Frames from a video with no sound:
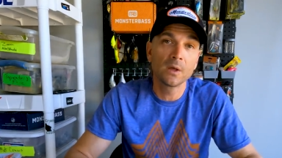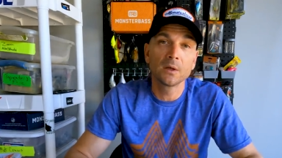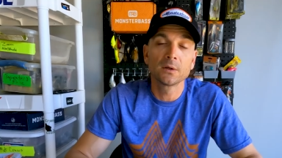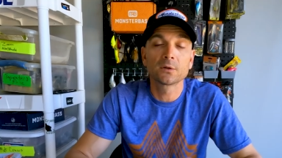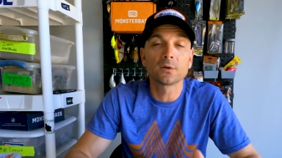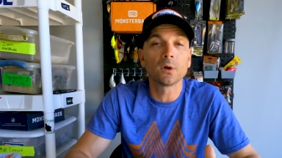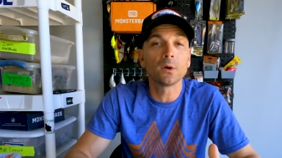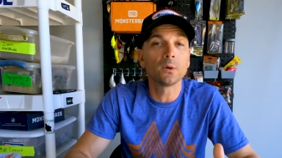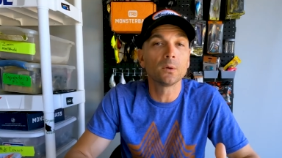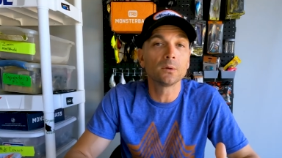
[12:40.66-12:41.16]

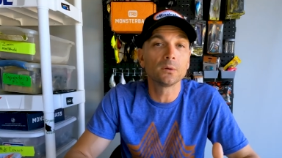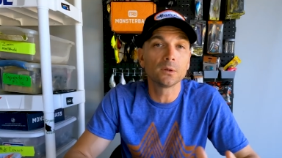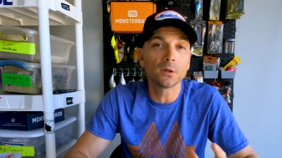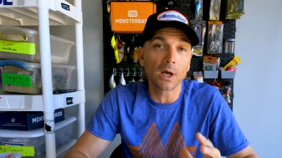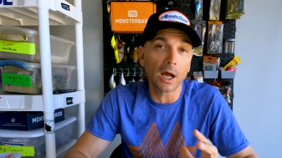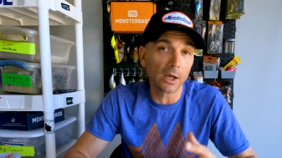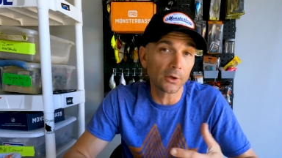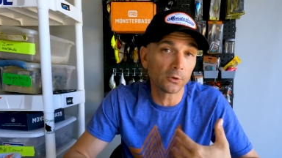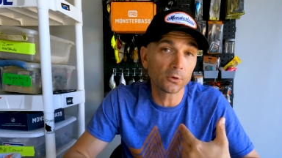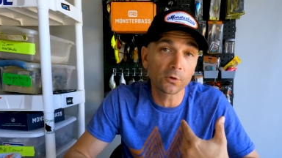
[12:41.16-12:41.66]
So
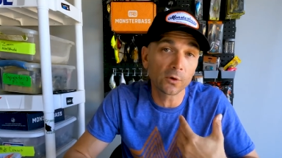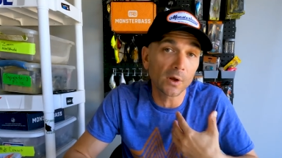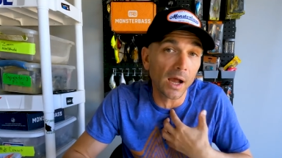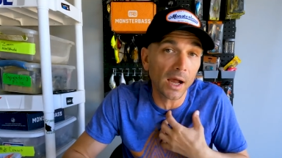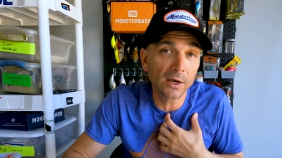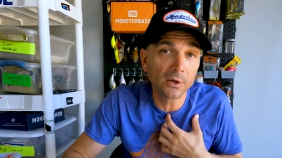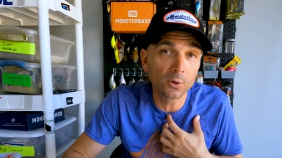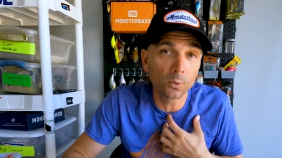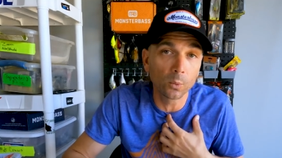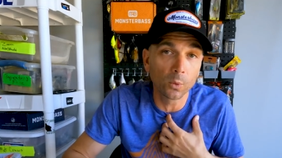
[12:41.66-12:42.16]
usually
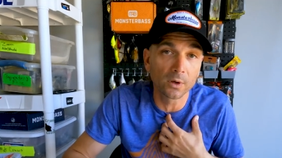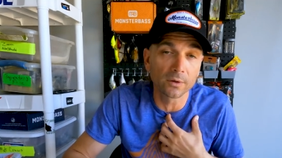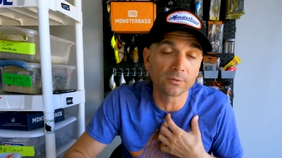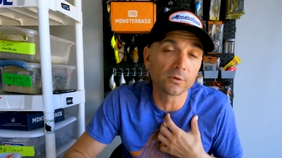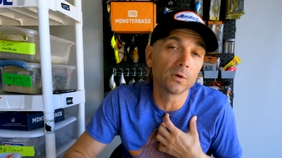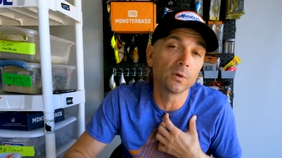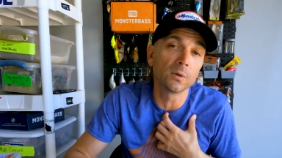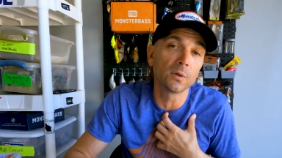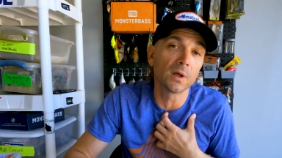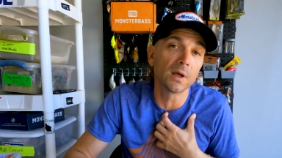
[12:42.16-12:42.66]
I do one of
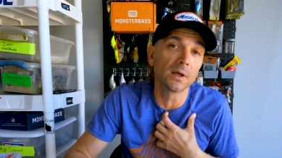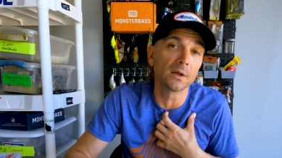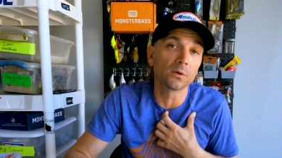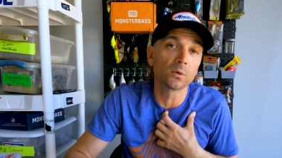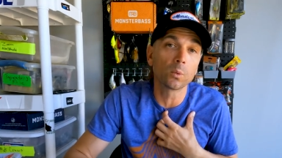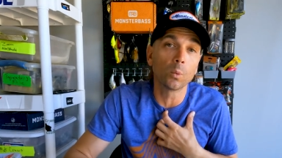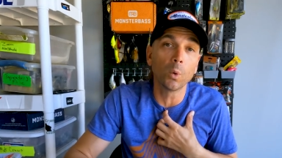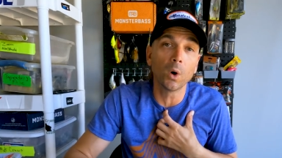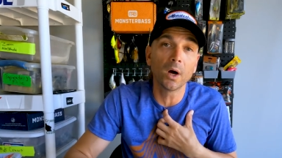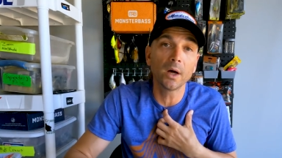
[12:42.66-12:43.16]
two
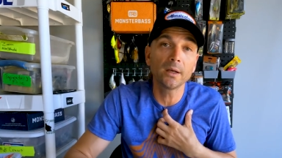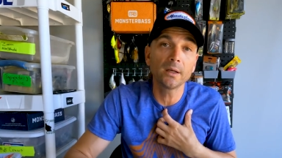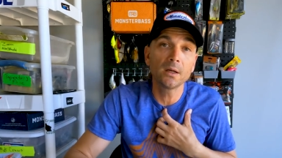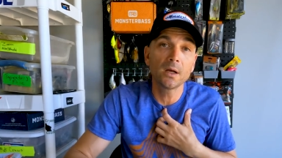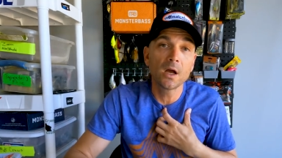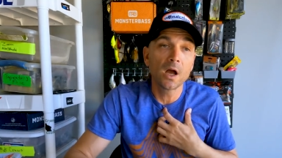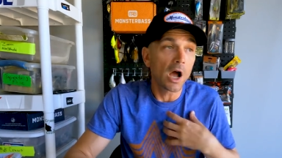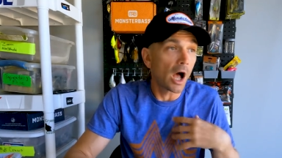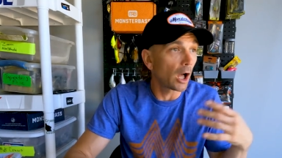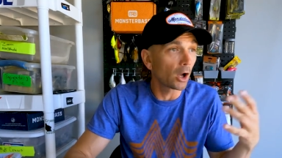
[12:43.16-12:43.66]
things.
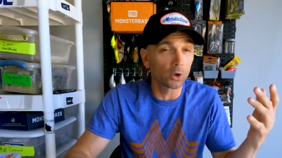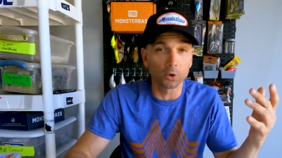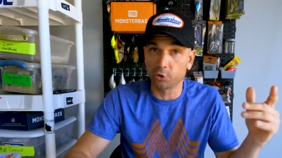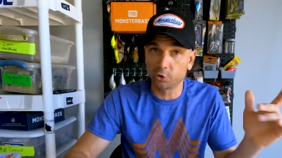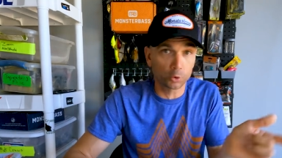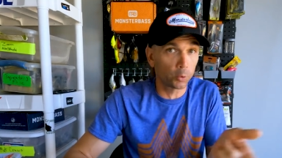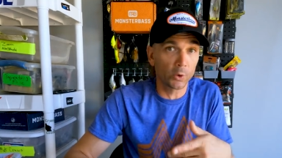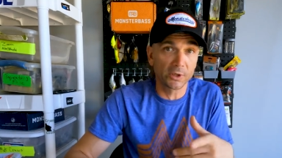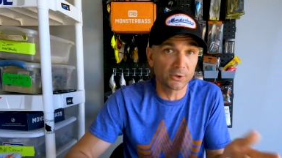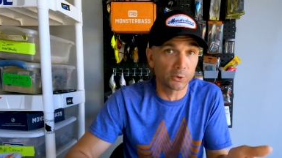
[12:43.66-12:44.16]
One, I'll go
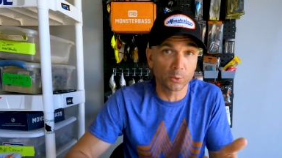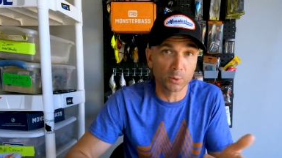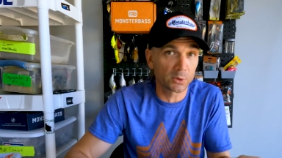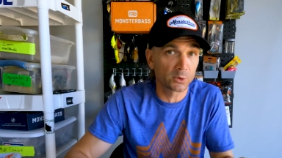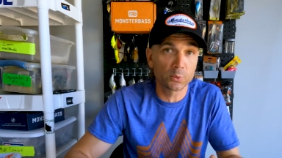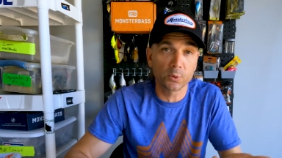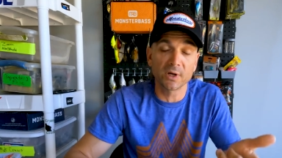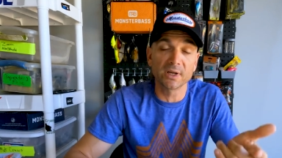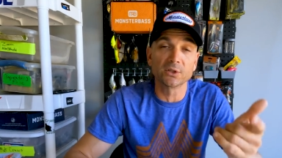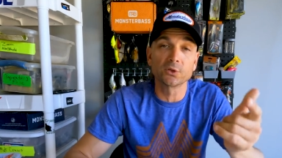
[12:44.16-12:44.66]
twitch,
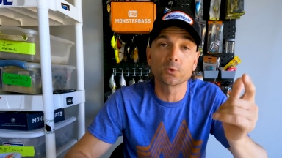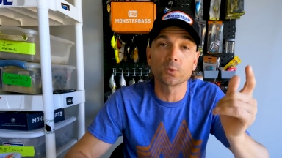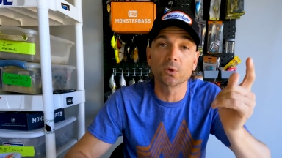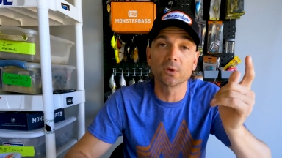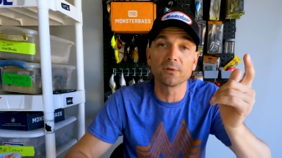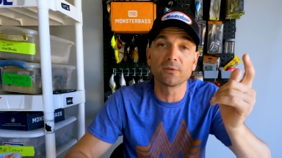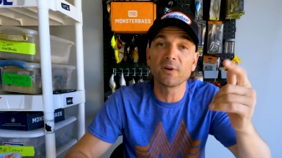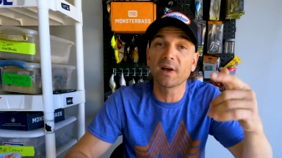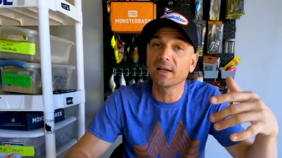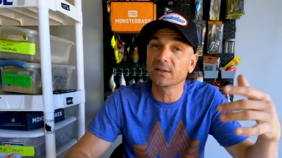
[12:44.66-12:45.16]
twitch, twitch
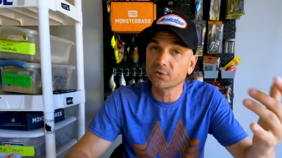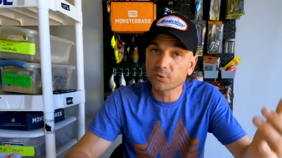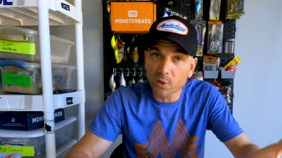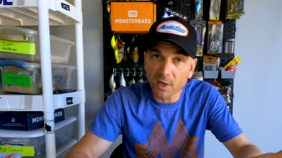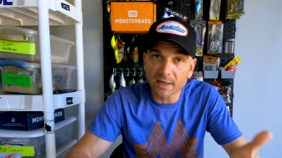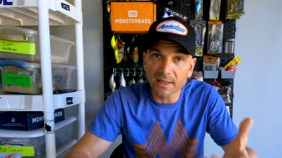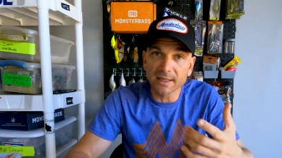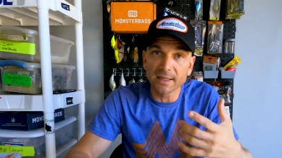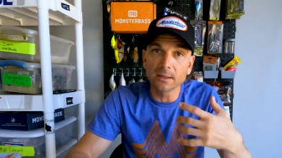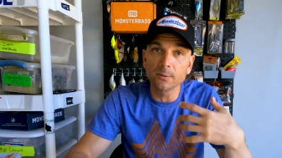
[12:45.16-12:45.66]
really fast,
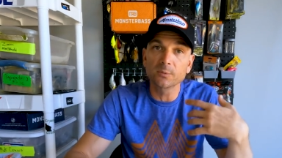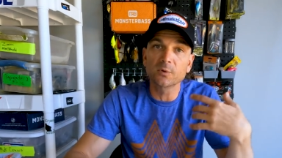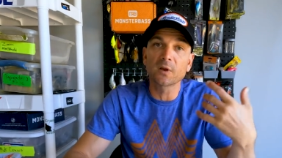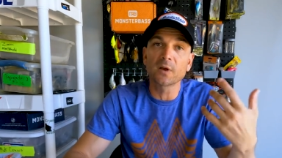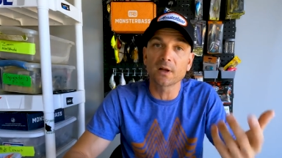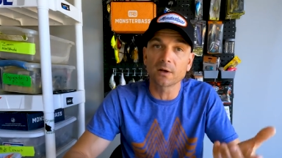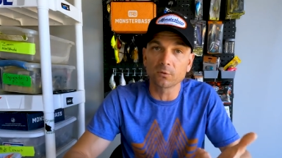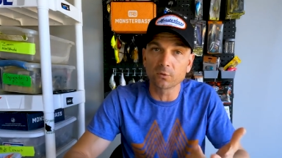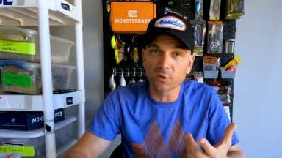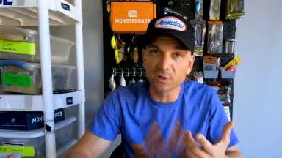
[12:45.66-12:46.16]
try to get them to
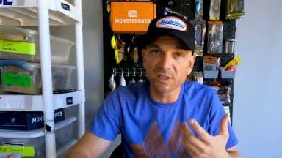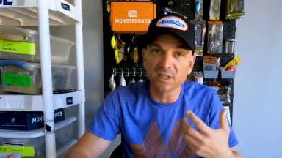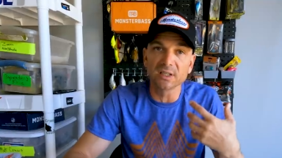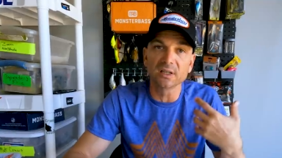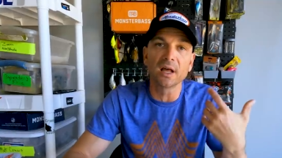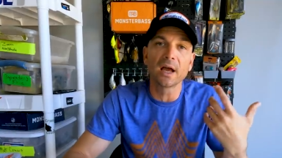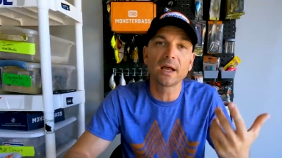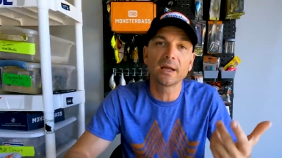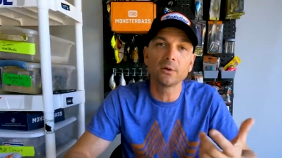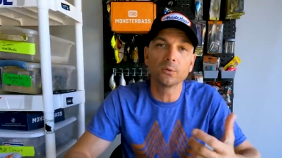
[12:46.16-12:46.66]
kind of
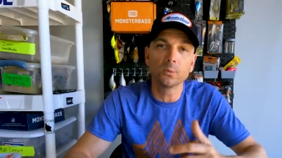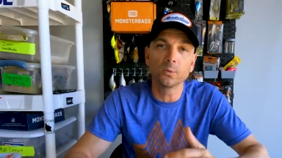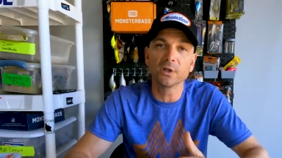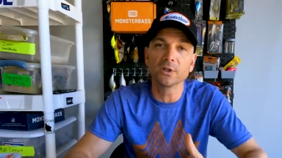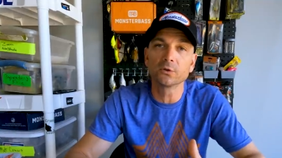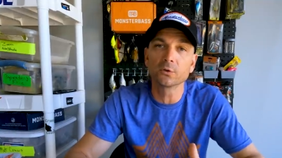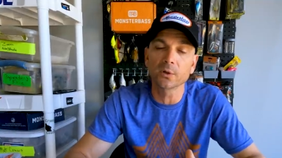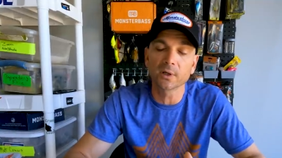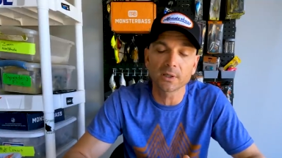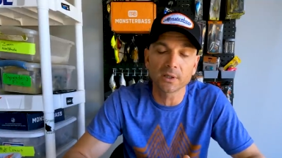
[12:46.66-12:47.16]
reignite and
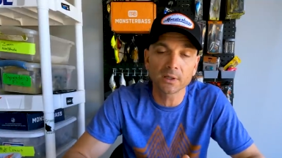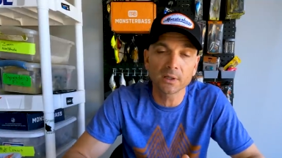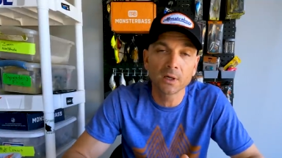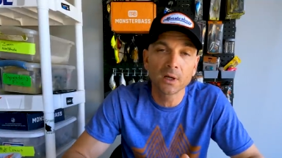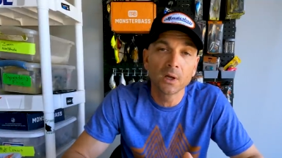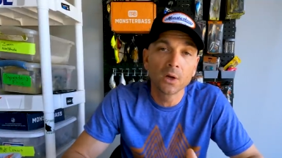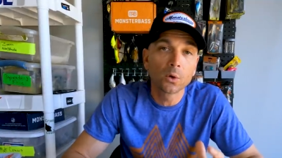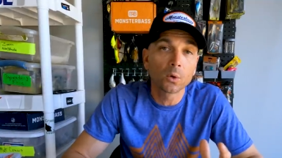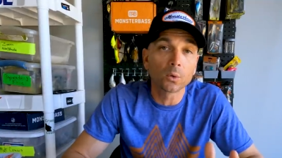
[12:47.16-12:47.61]
retrigger.